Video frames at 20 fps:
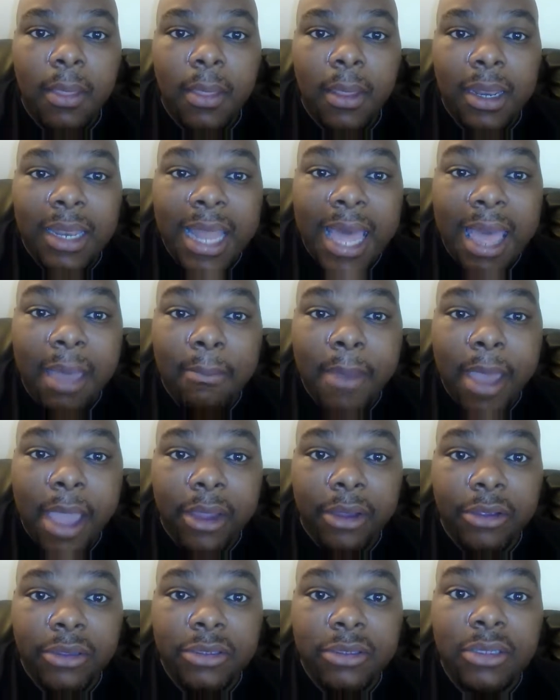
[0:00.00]

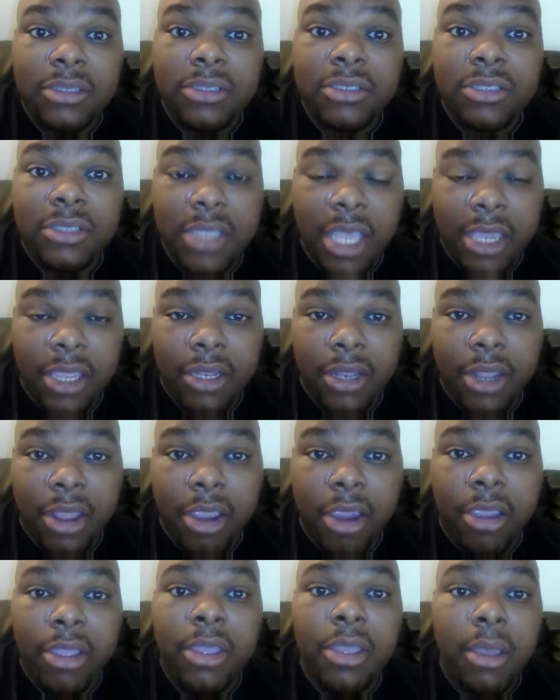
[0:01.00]
linebackers,
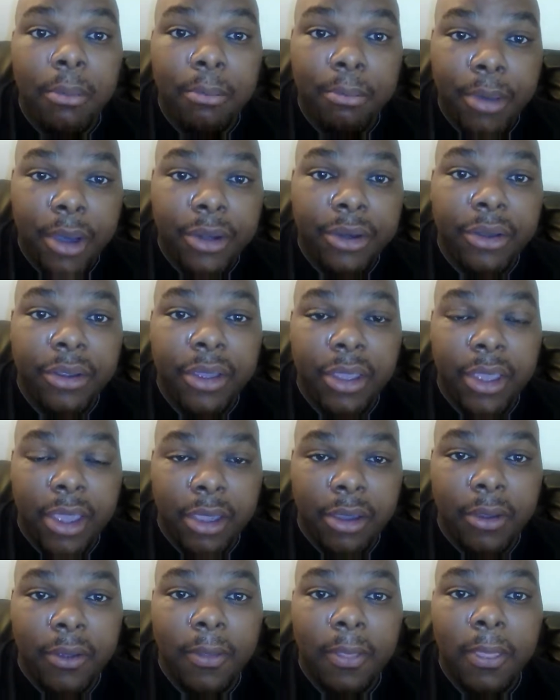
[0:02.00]
secondary, punter, and
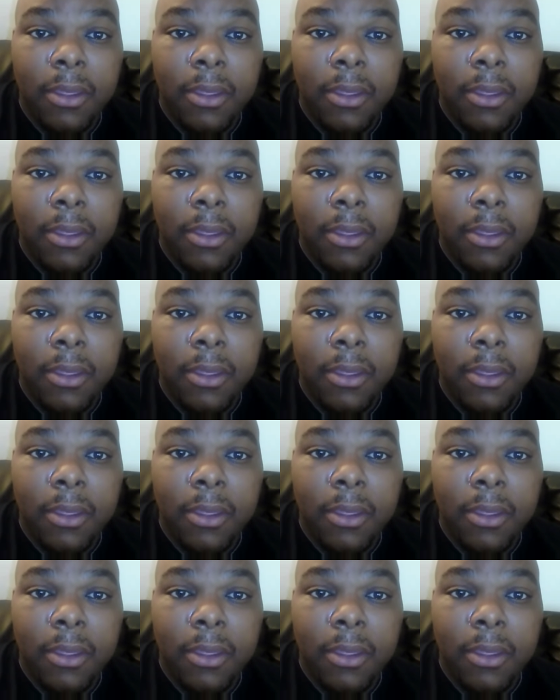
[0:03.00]
kicker.